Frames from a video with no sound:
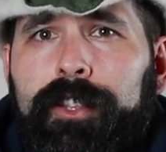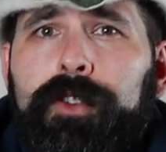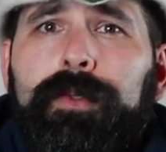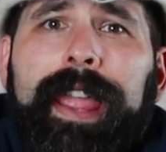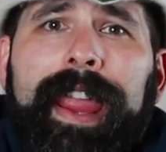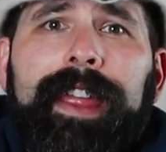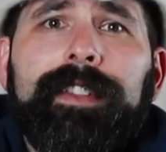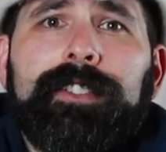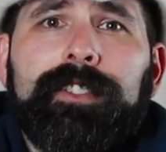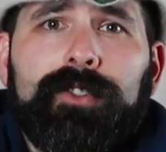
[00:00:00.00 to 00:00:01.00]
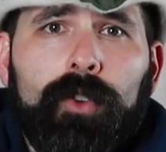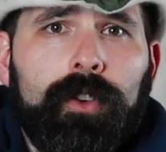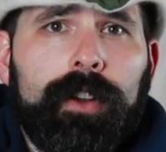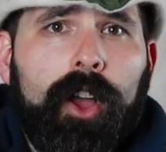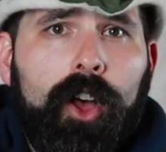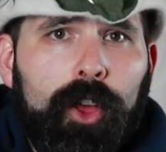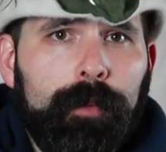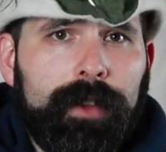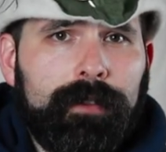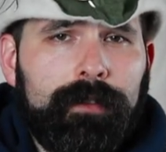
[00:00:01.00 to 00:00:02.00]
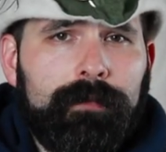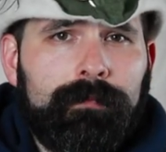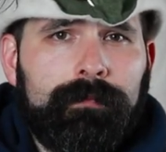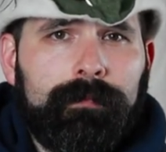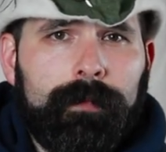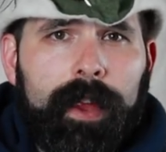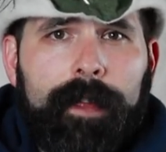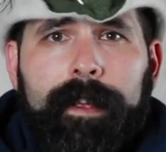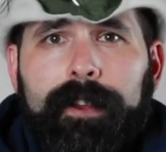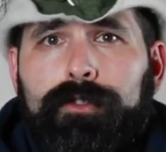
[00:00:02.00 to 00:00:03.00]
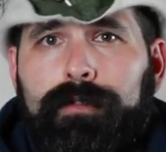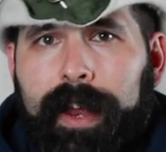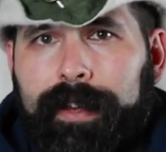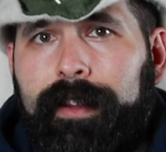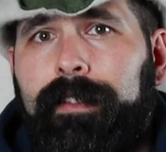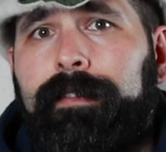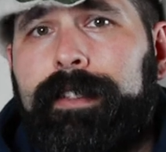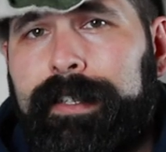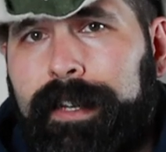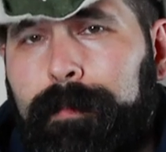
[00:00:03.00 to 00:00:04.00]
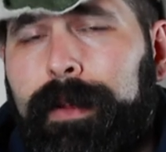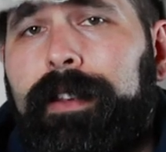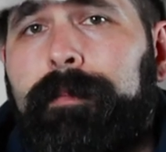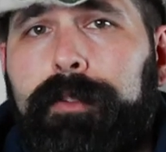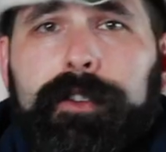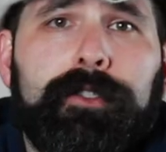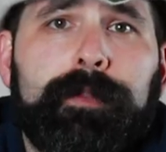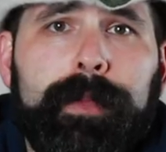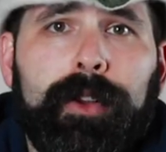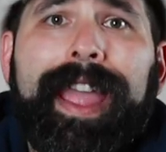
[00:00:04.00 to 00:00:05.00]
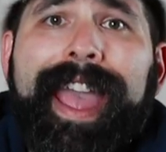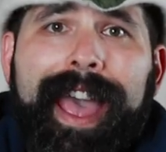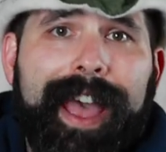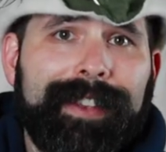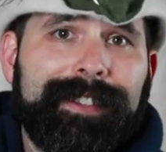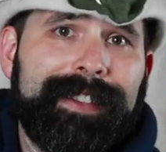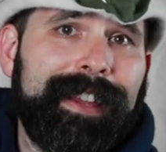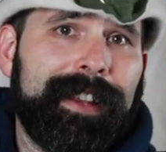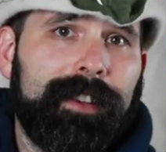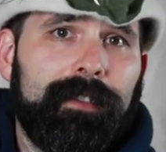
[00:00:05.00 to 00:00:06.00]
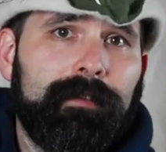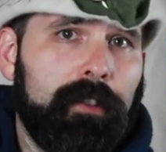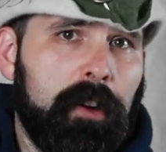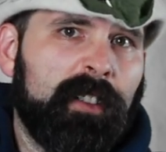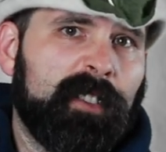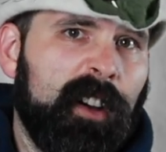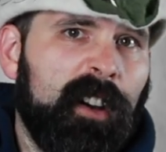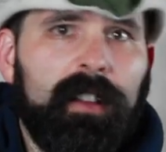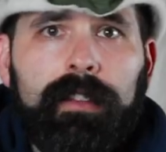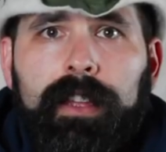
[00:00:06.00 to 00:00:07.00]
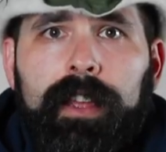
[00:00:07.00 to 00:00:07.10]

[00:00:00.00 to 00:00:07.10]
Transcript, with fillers: you can store an almond and then grind it and steep it and produce milk as needed on call.